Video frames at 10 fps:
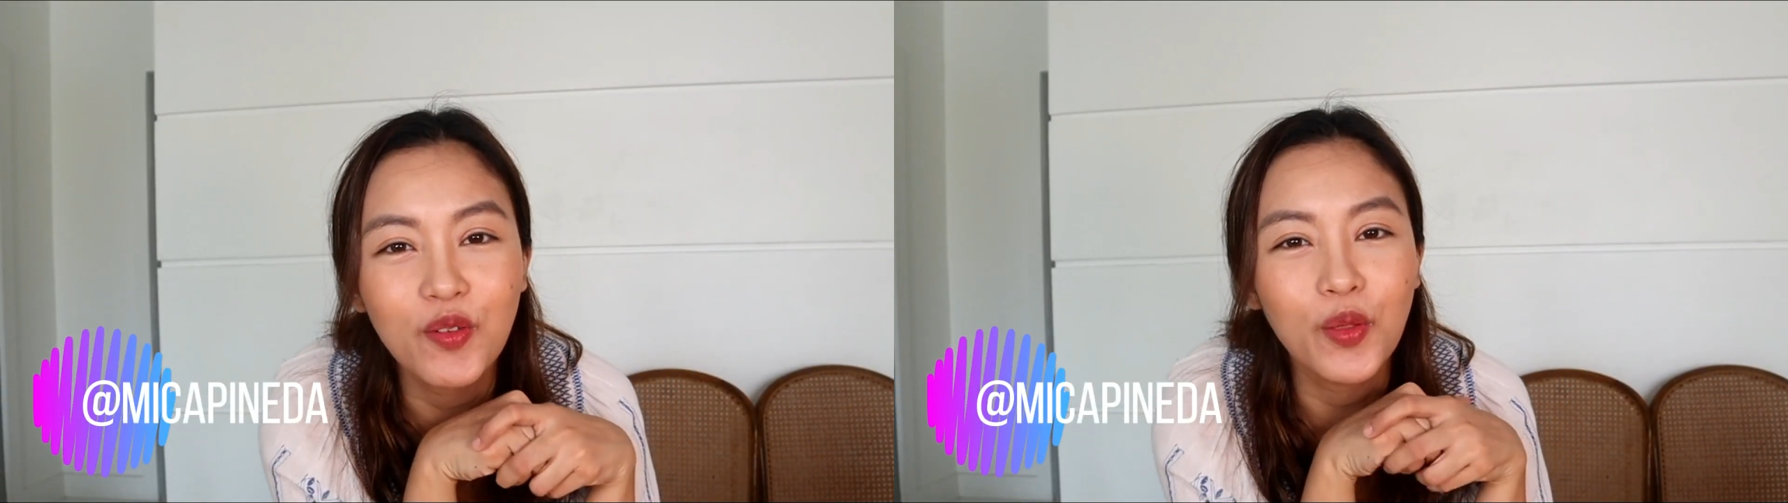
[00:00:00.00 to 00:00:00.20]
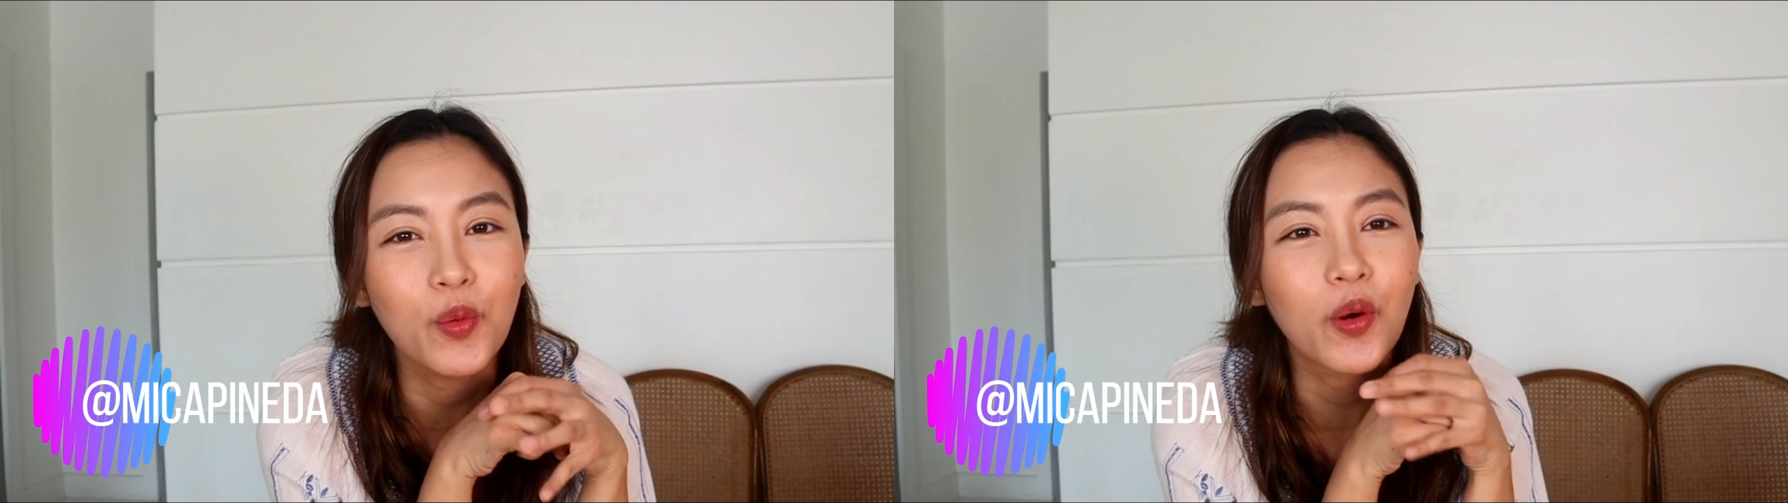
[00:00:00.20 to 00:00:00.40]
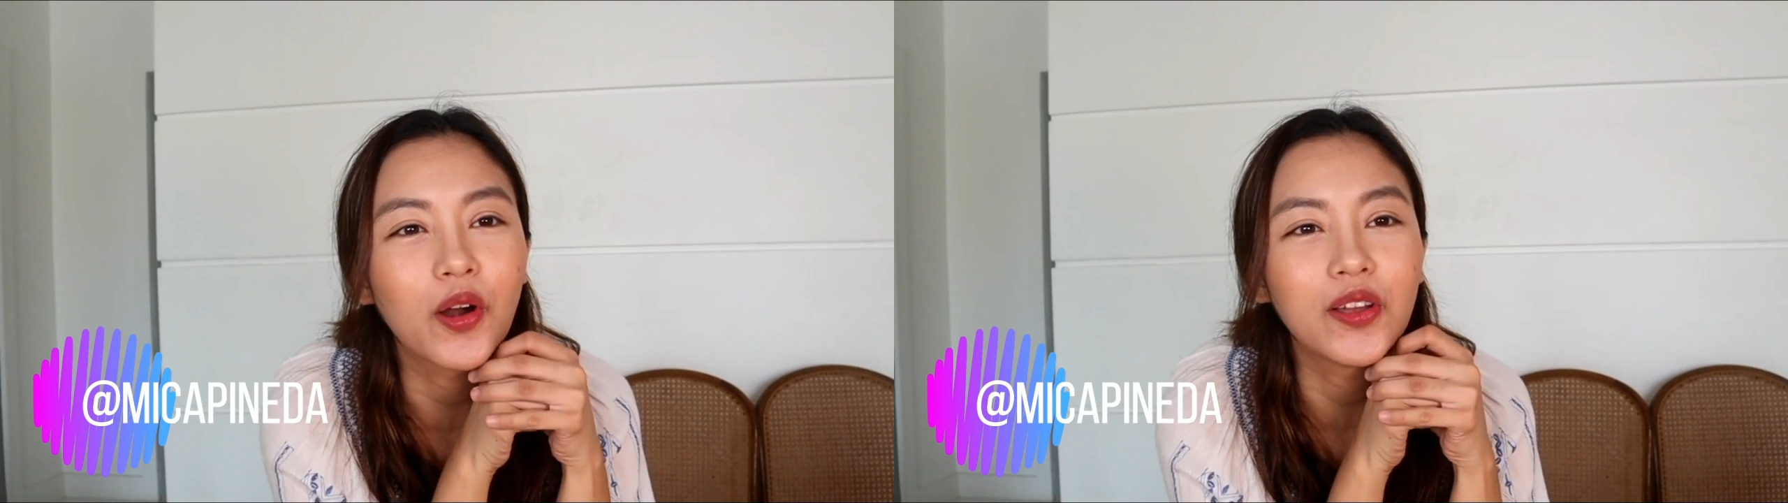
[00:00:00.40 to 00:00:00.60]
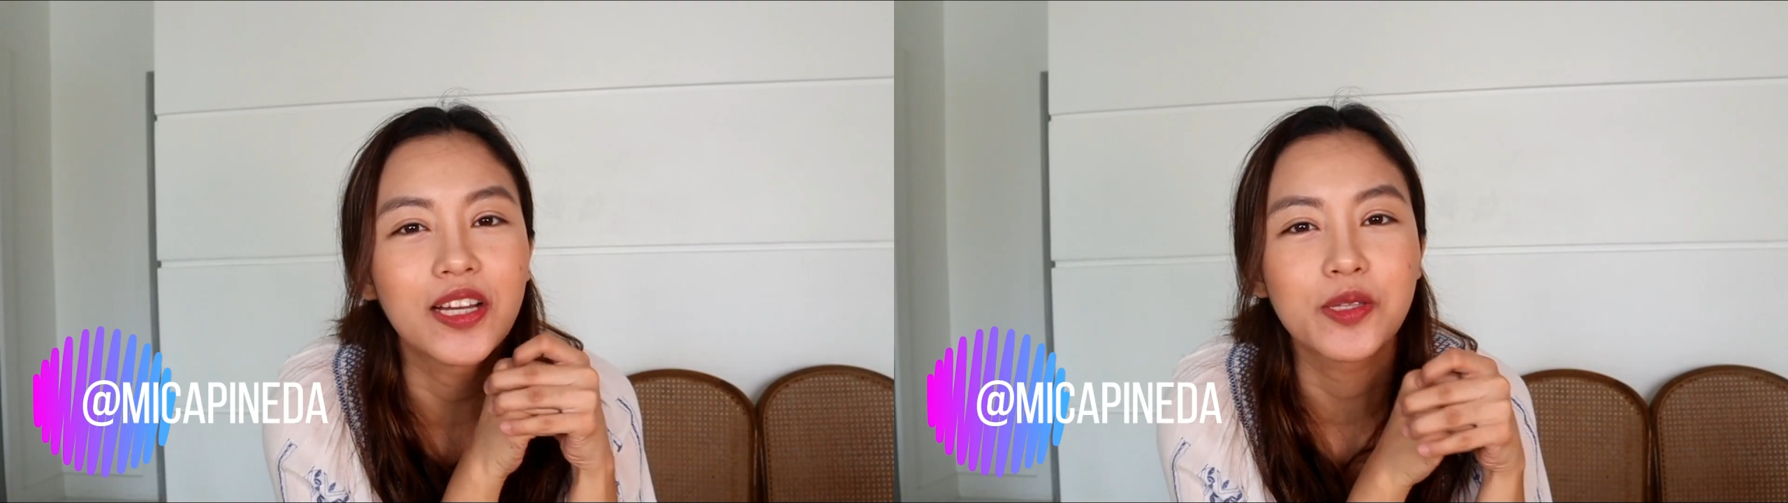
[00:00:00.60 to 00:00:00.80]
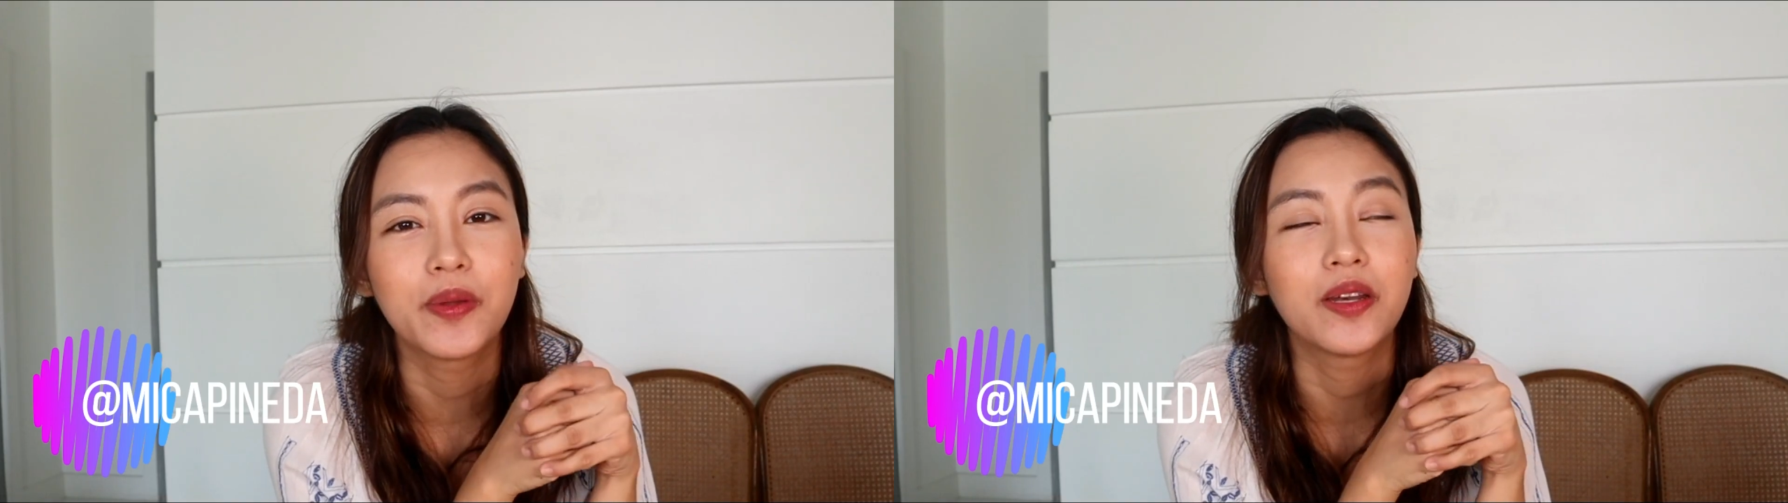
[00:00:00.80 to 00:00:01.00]
of the world
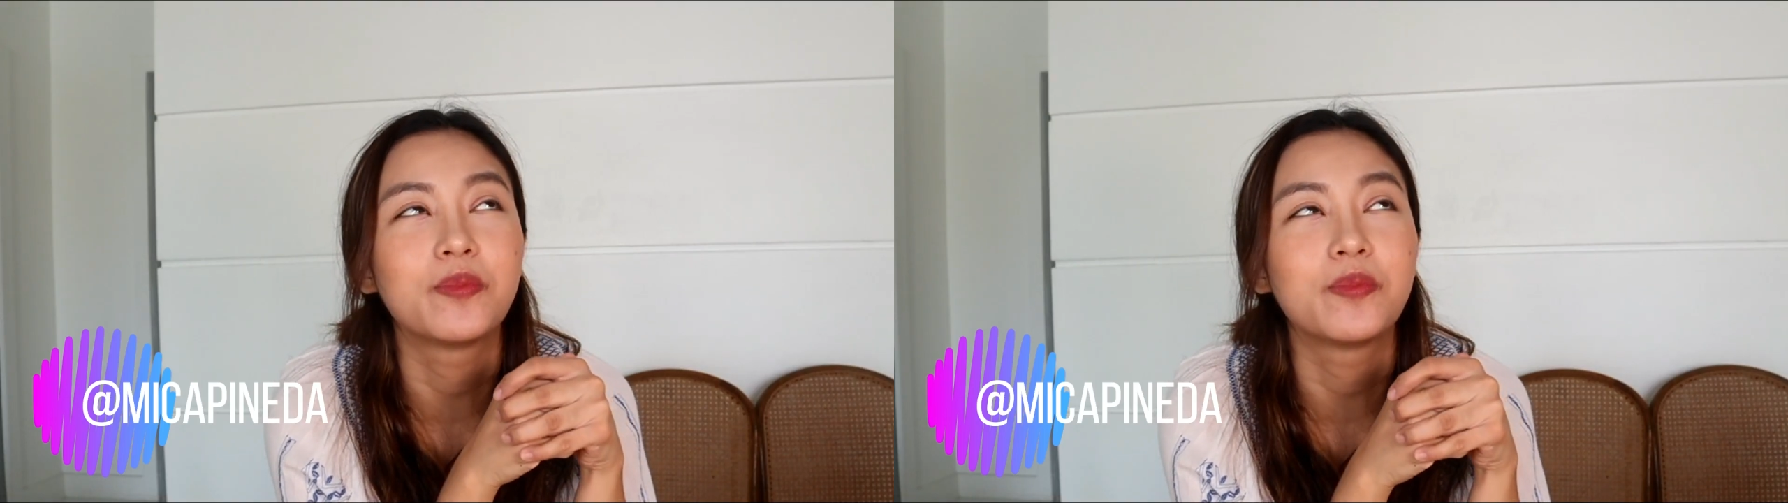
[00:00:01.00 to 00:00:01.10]
has been